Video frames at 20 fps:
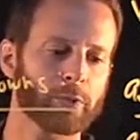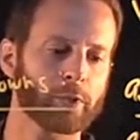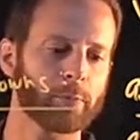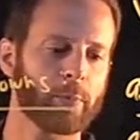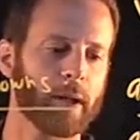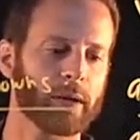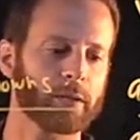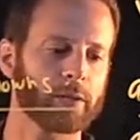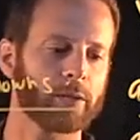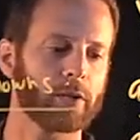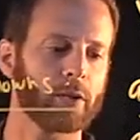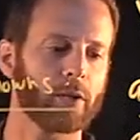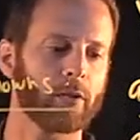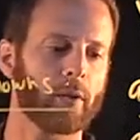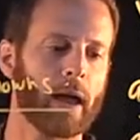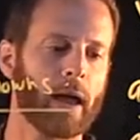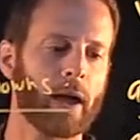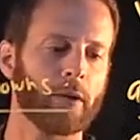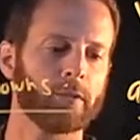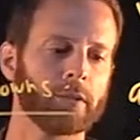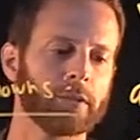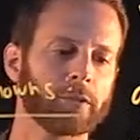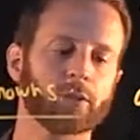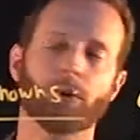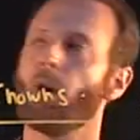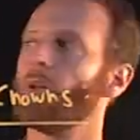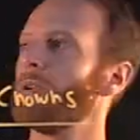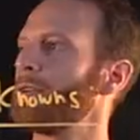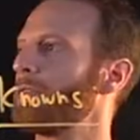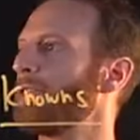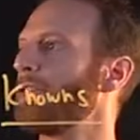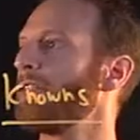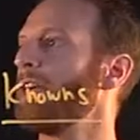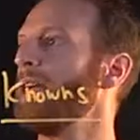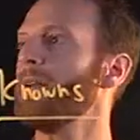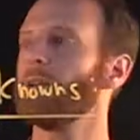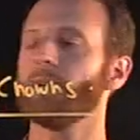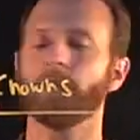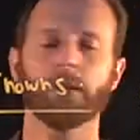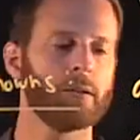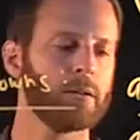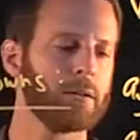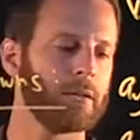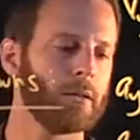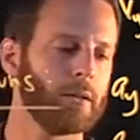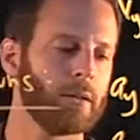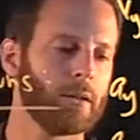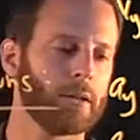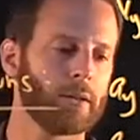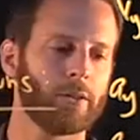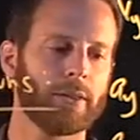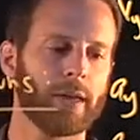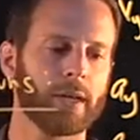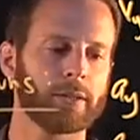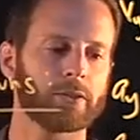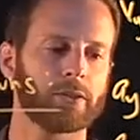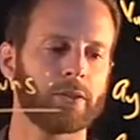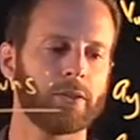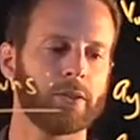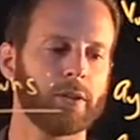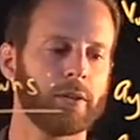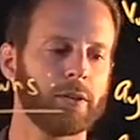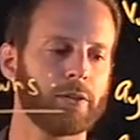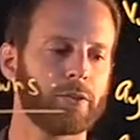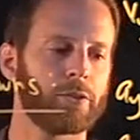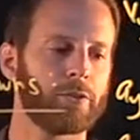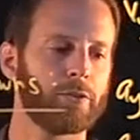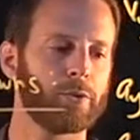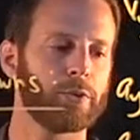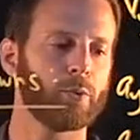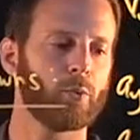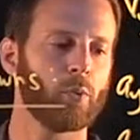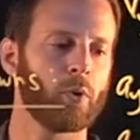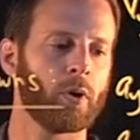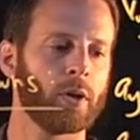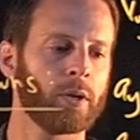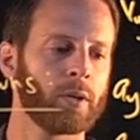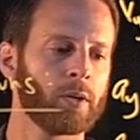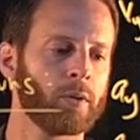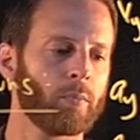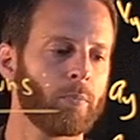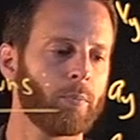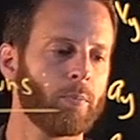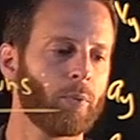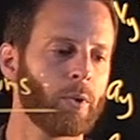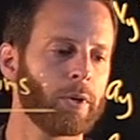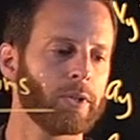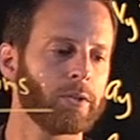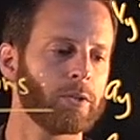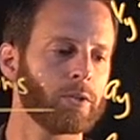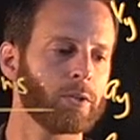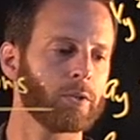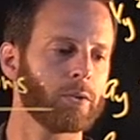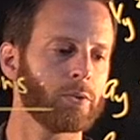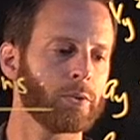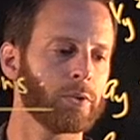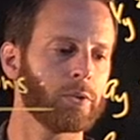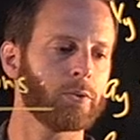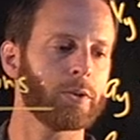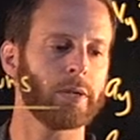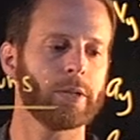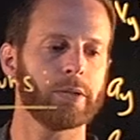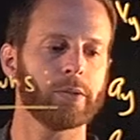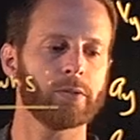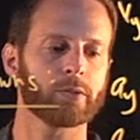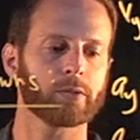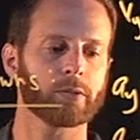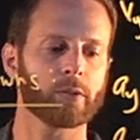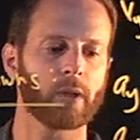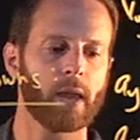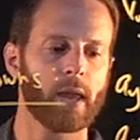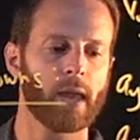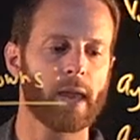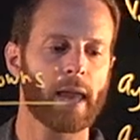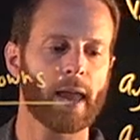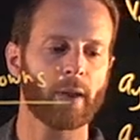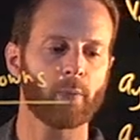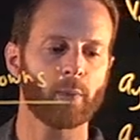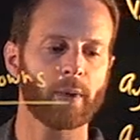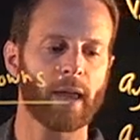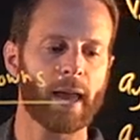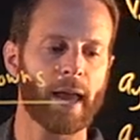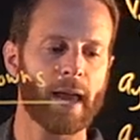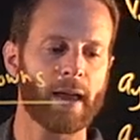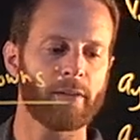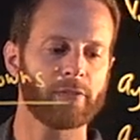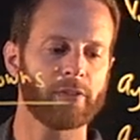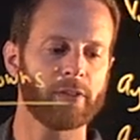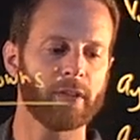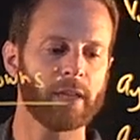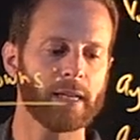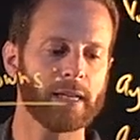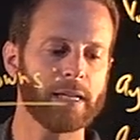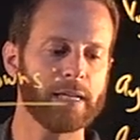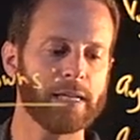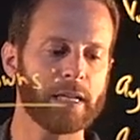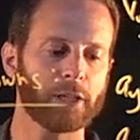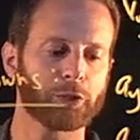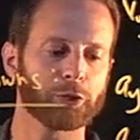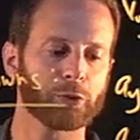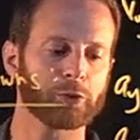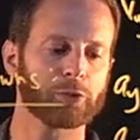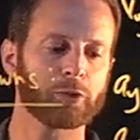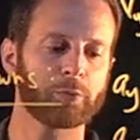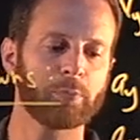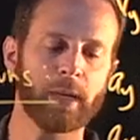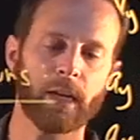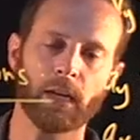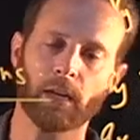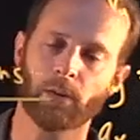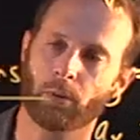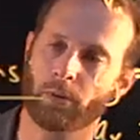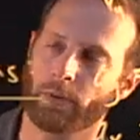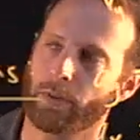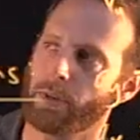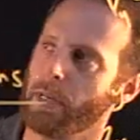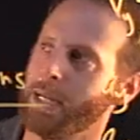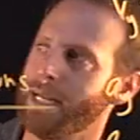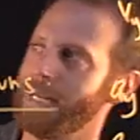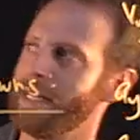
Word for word: respect to the ground, let's call it theta, that's the 31.0 degrees, and we have the initial speed or the